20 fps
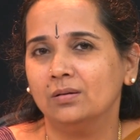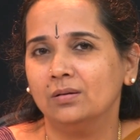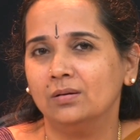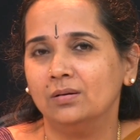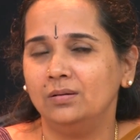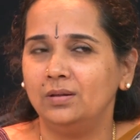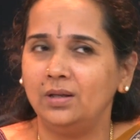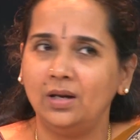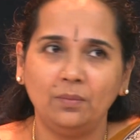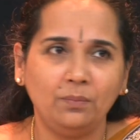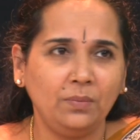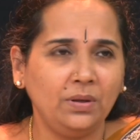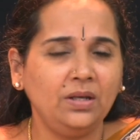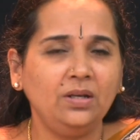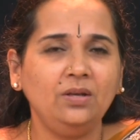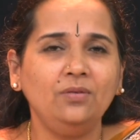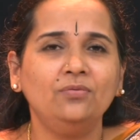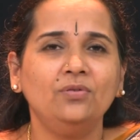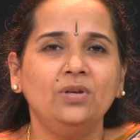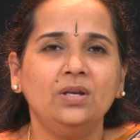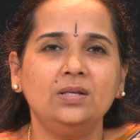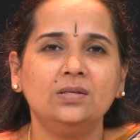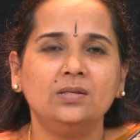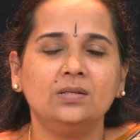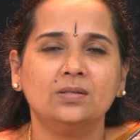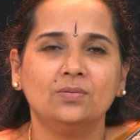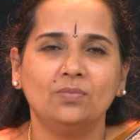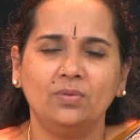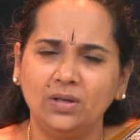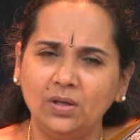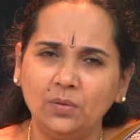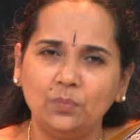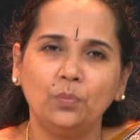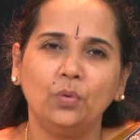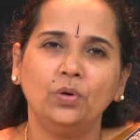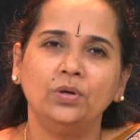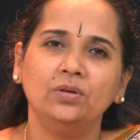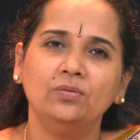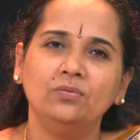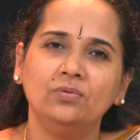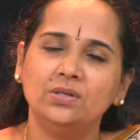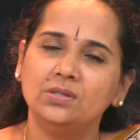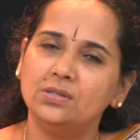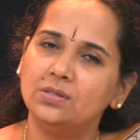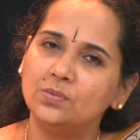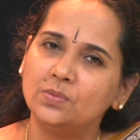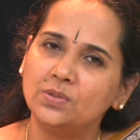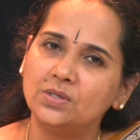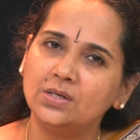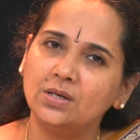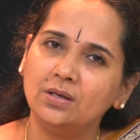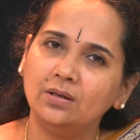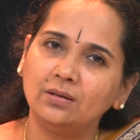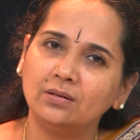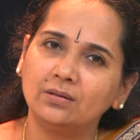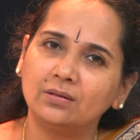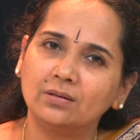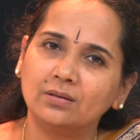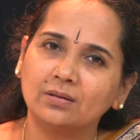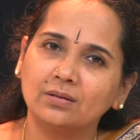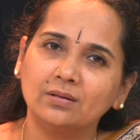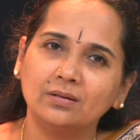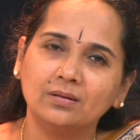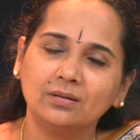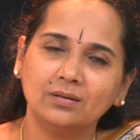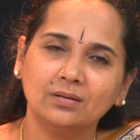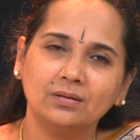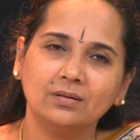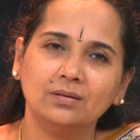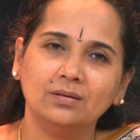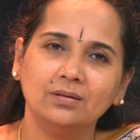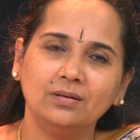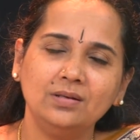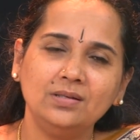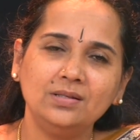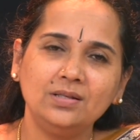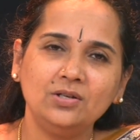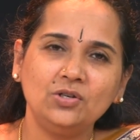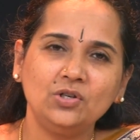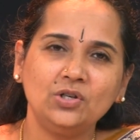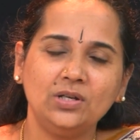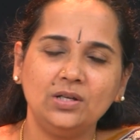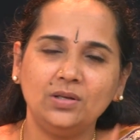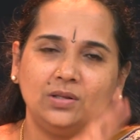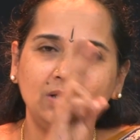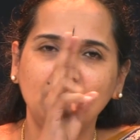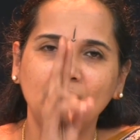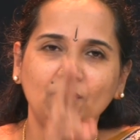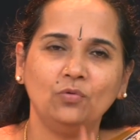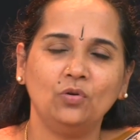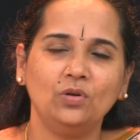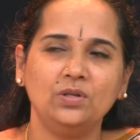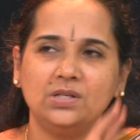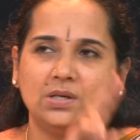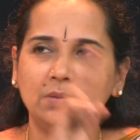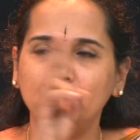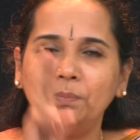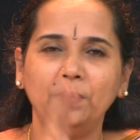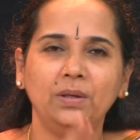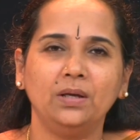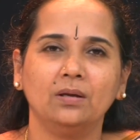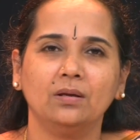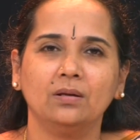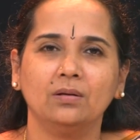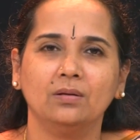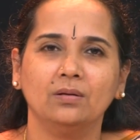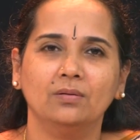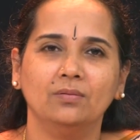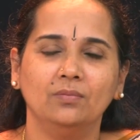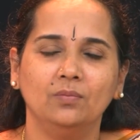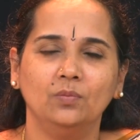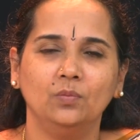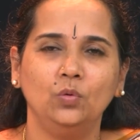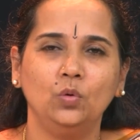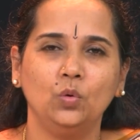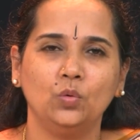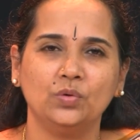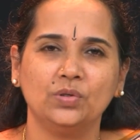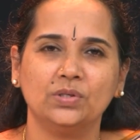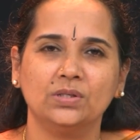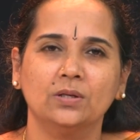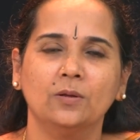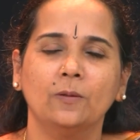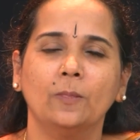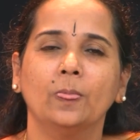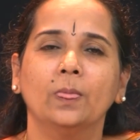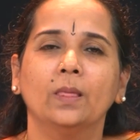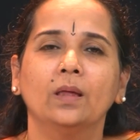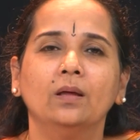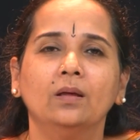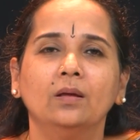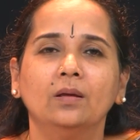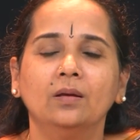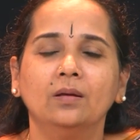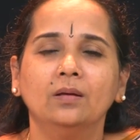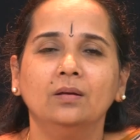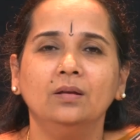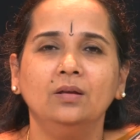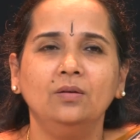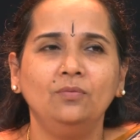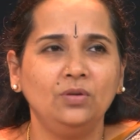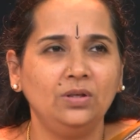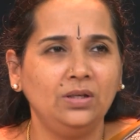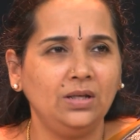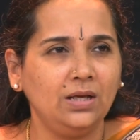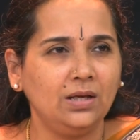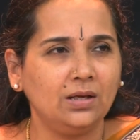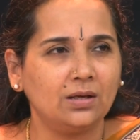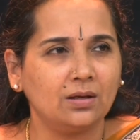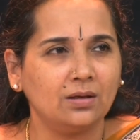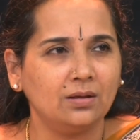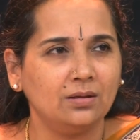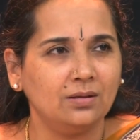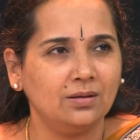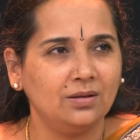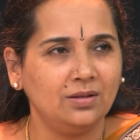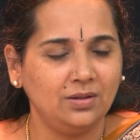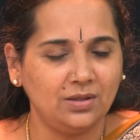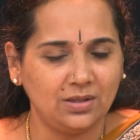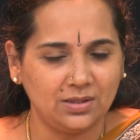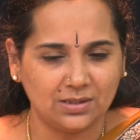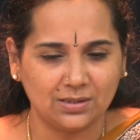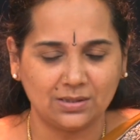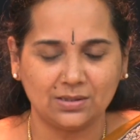there are many phrases, very important phrases, which are essentially they involve jumping notes. If you take this